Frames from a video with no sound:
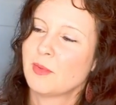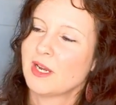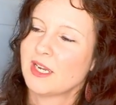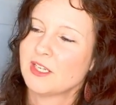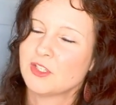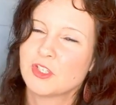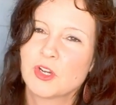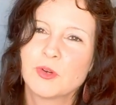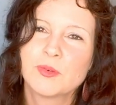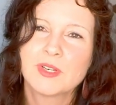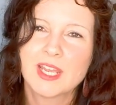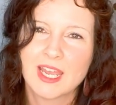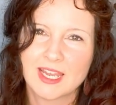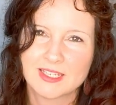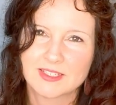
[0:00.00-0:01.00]
by Joan
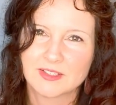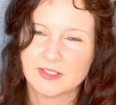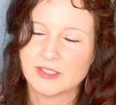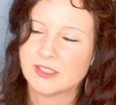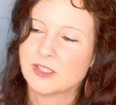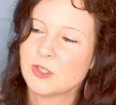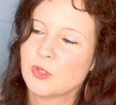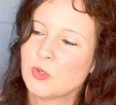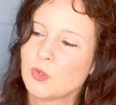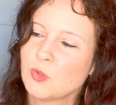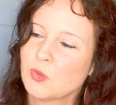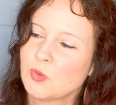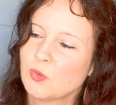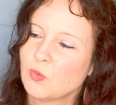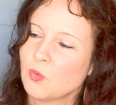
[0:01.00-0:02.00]
Hassall,
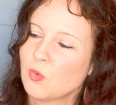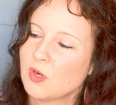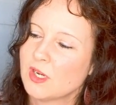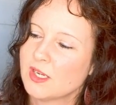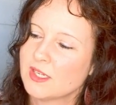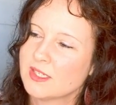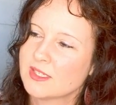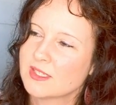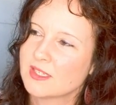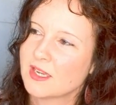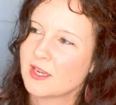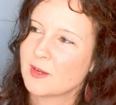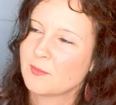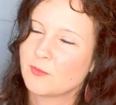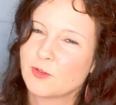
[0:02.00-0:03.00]
who was
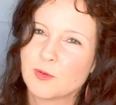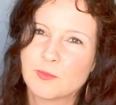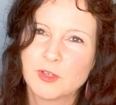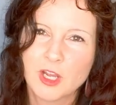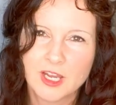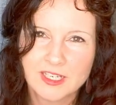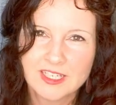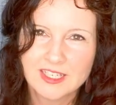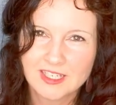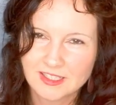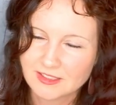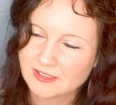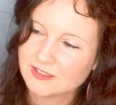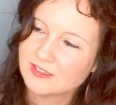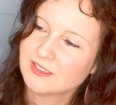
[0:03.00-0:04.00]
um, from Notting
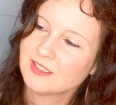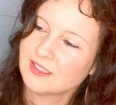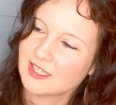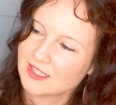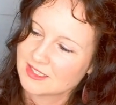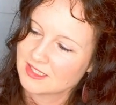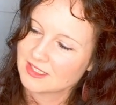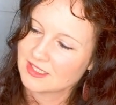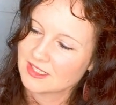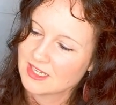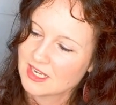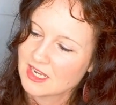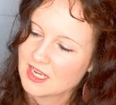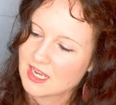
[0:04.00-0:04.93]
Hill, London,